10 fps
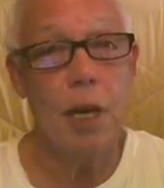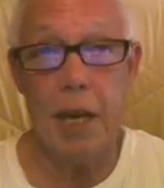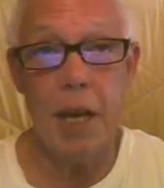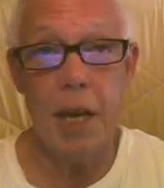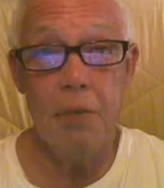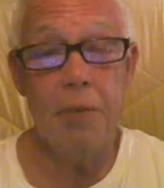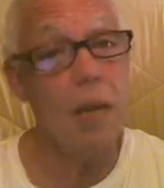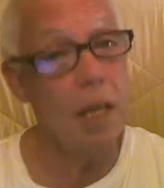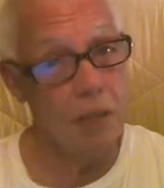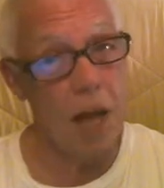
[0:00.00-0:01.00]
have
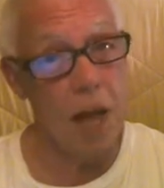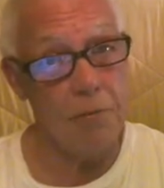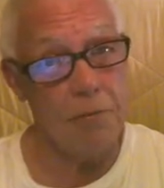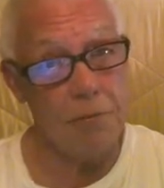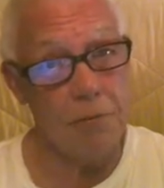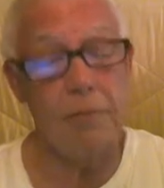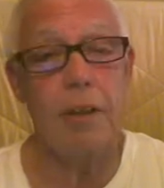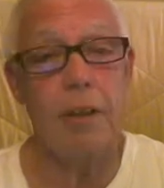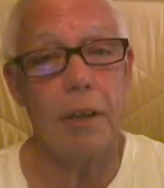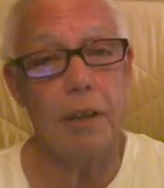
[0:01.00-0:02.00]
a life.
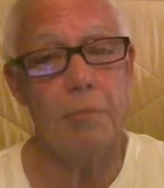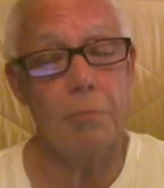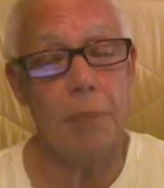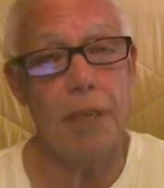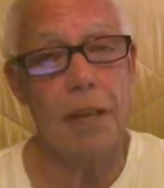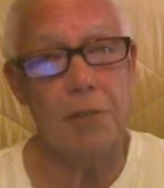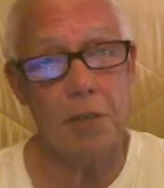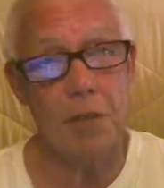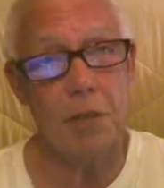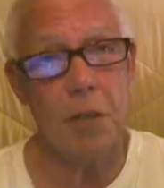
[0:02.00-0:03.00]
My life
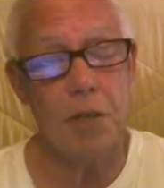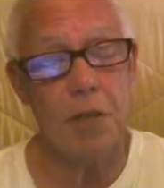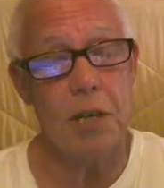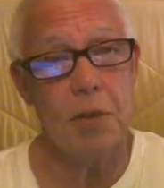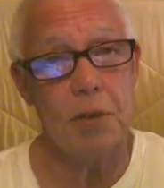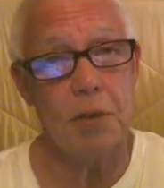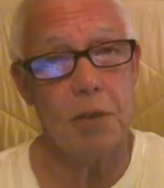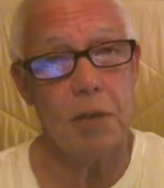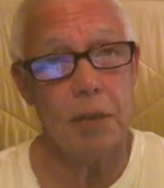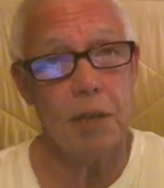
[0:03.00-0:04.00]
situation,
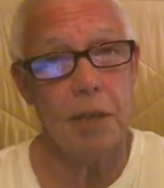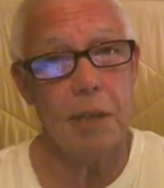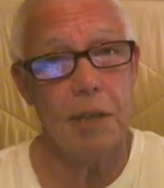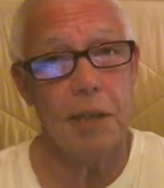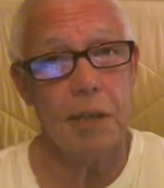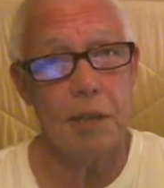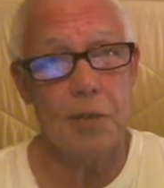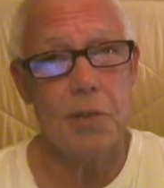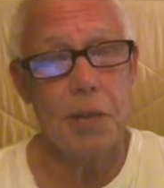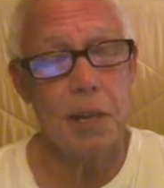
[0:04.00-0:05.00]
however,
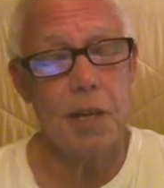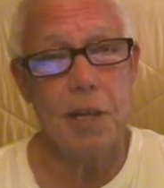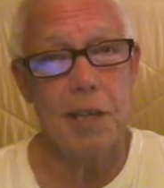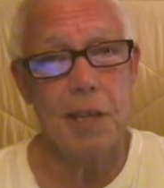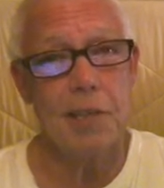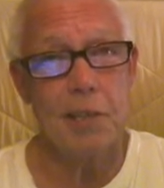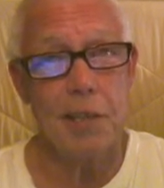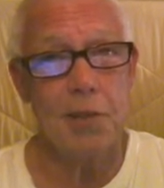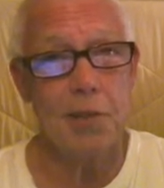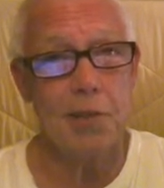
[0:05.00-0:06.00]
is
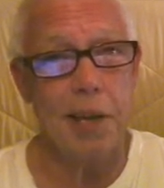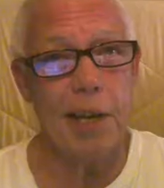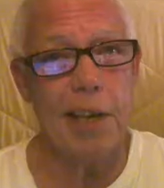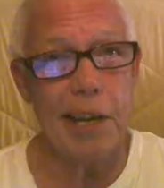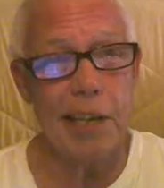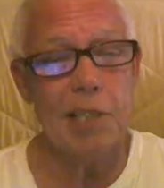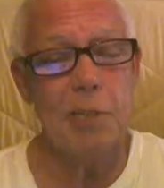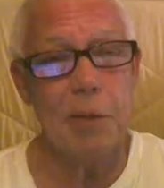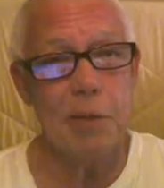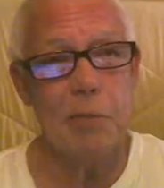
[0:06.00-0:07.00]
such that I
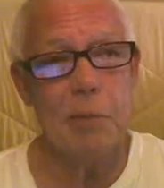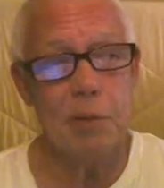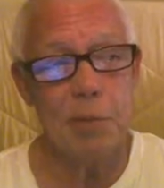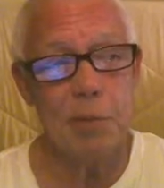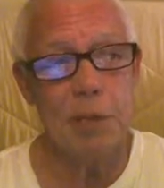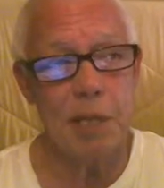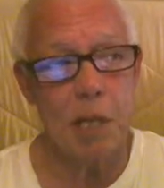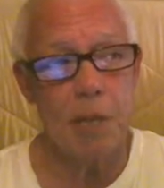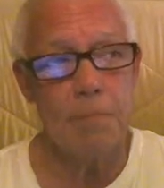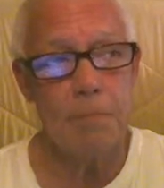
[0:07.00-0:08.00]
spend most of my
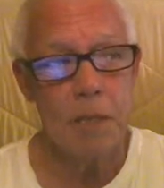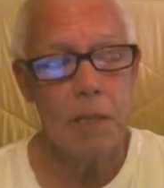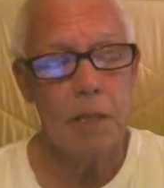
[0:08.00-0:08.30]
time